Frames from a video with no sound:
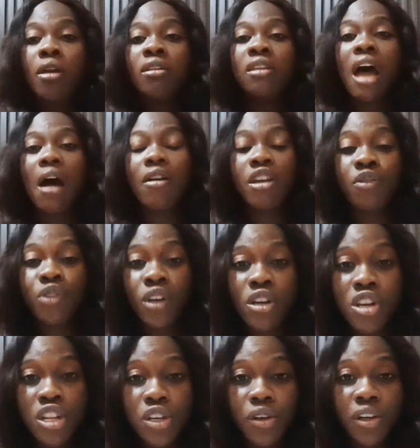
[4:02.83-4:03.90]
Now if you're
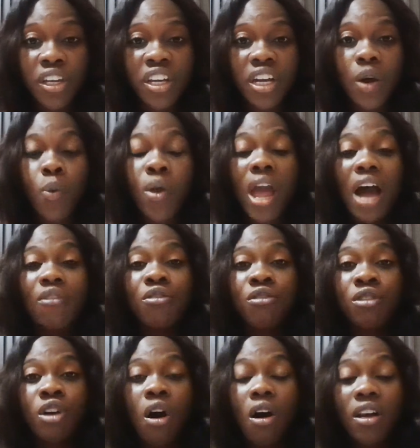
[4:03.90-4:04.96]
new here, we
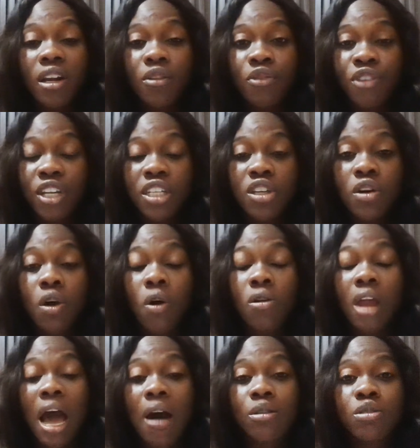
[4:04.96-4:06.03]
have done a video
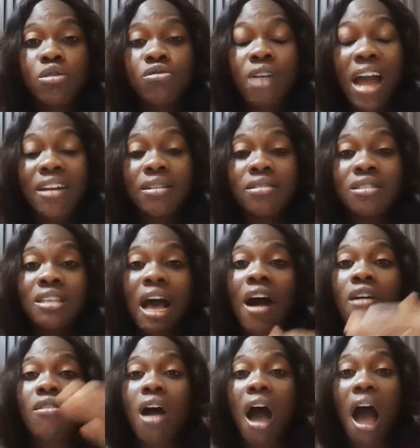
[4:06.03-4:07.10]
on how to write the
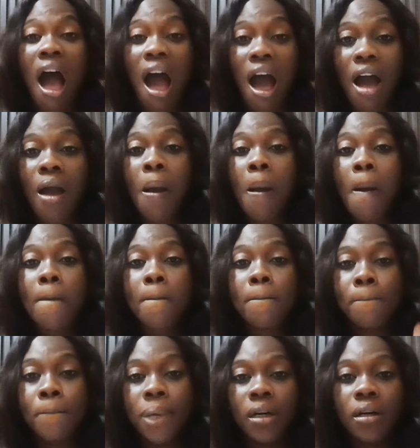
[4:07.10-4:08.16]
sound A,
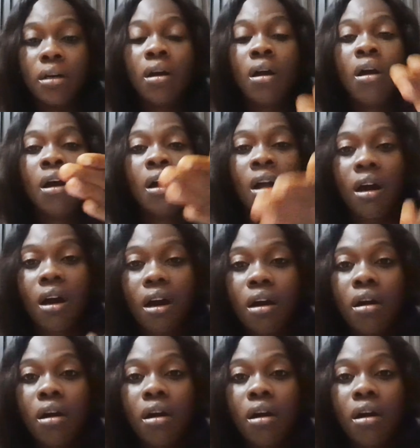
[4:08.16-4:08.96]
B, K,